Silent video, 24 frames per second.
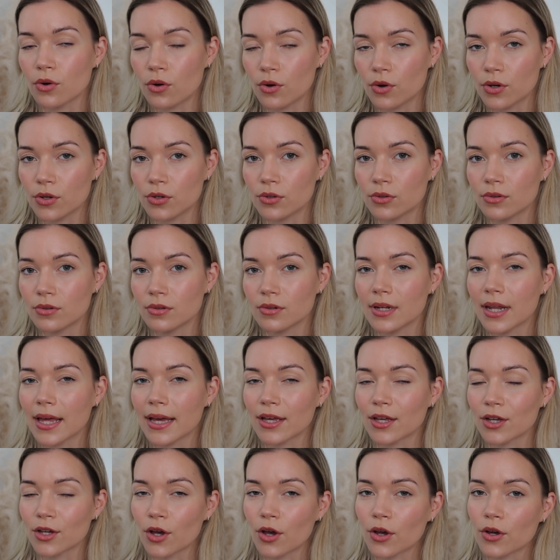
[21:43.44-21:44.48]
oil,
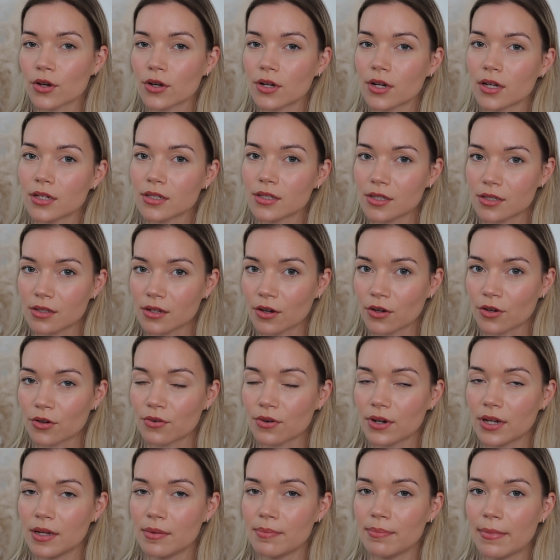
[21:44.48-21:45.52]
like a coconut sun
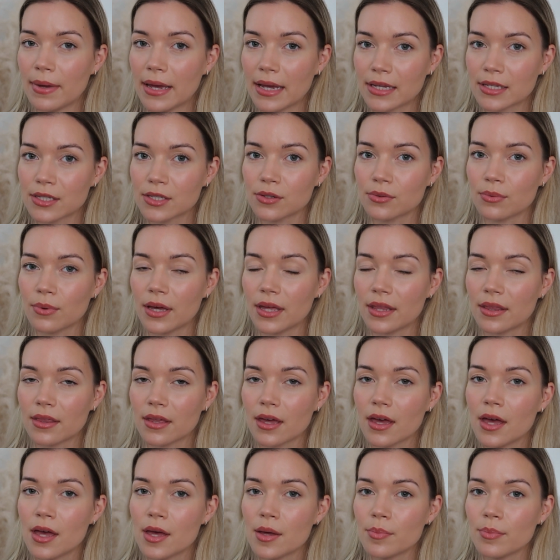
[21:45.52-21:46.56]
cream mixed with
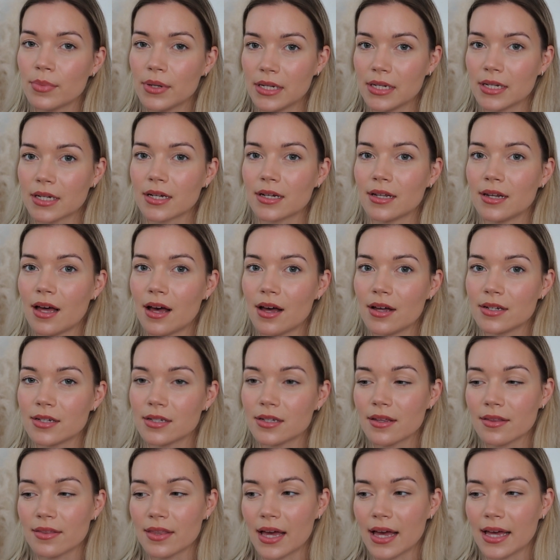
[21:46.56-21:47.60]
pina colada.
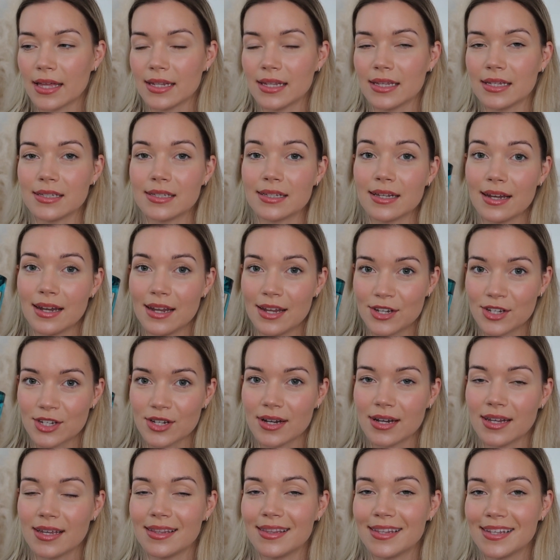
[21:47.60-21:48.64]
That is
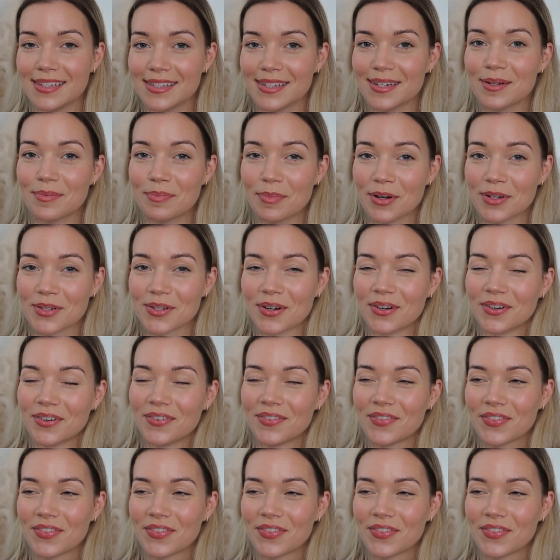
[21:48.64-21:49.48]
literally this in a bottle.